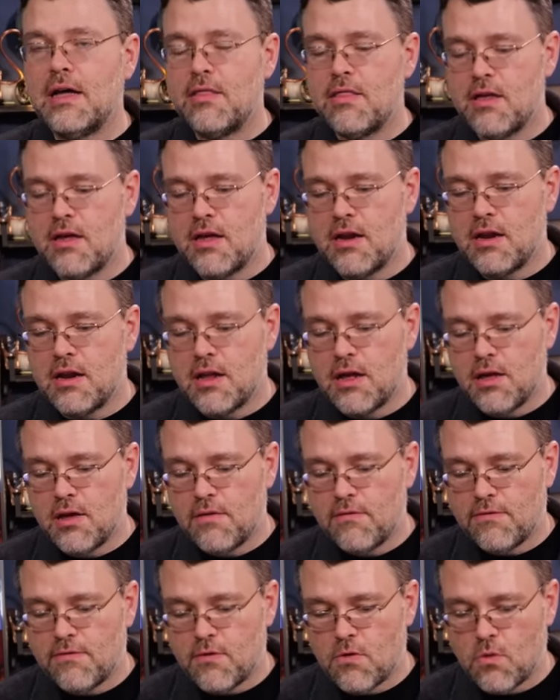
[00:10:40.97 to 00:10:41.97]
that
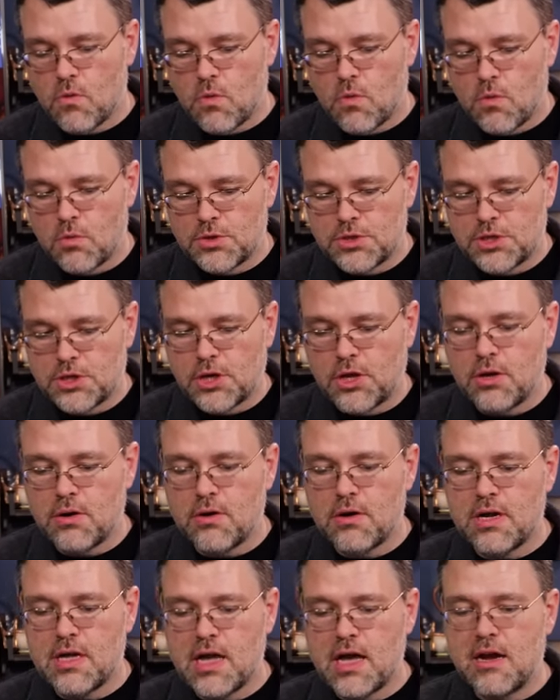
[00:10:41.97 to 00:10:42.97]
for
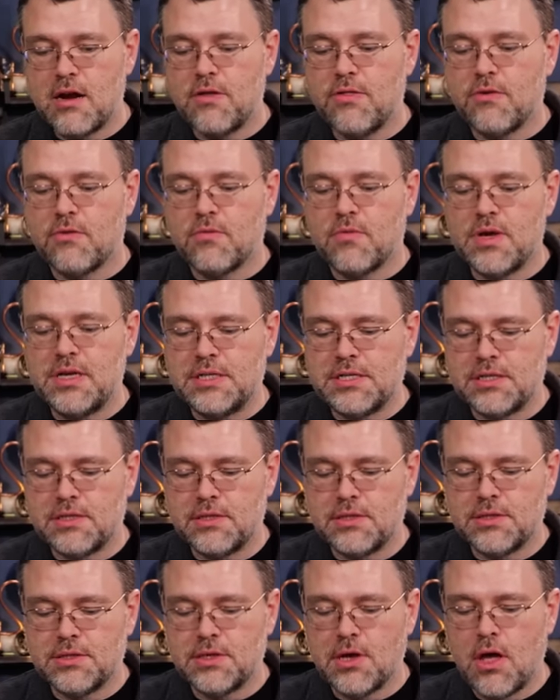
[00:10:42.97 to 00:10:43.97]
security and other
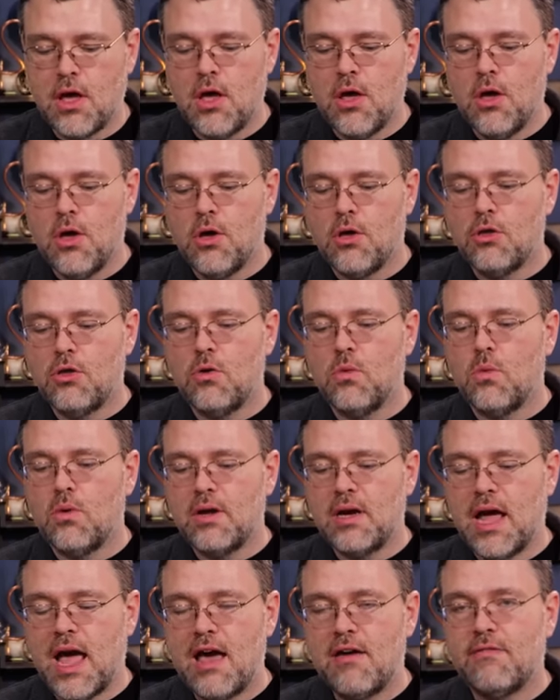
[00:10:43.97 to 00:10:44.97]
reasons, you
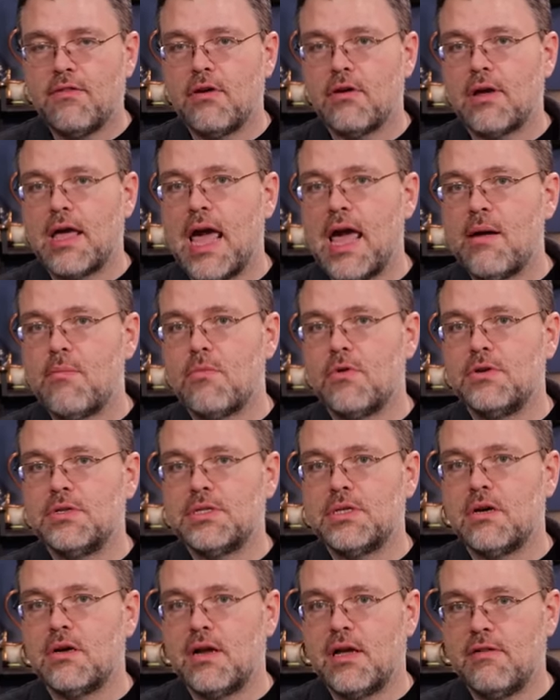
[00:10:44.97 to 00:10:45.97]
want to have your
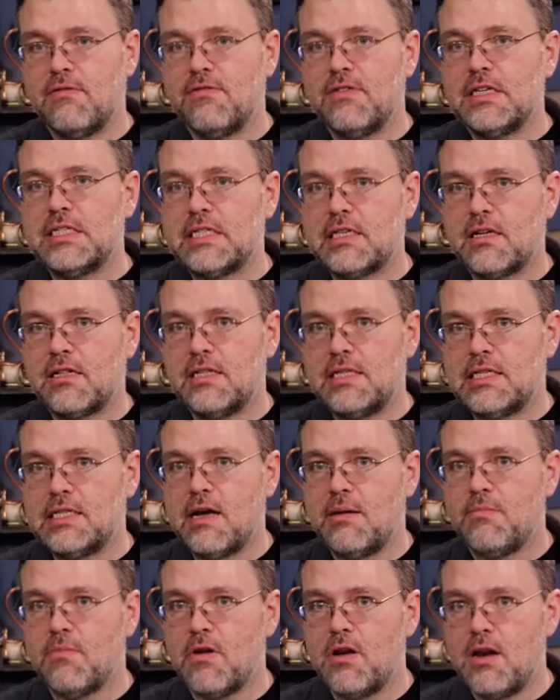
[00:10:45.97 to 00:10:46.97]
cameras on a physically
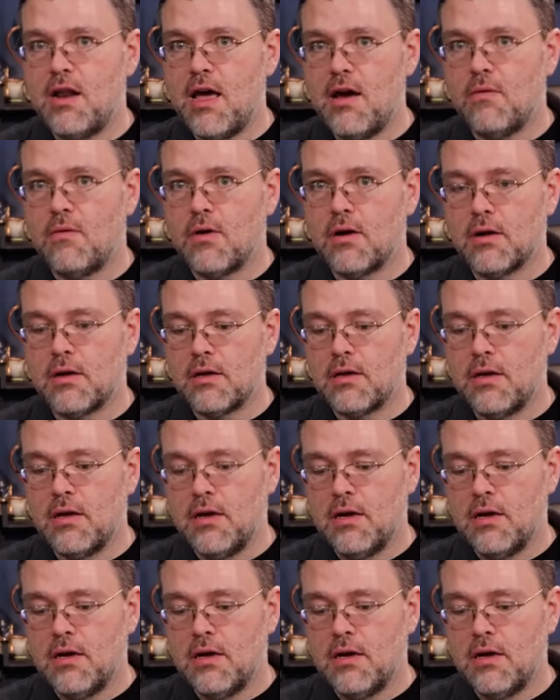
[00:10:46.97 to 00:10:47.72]
separate network.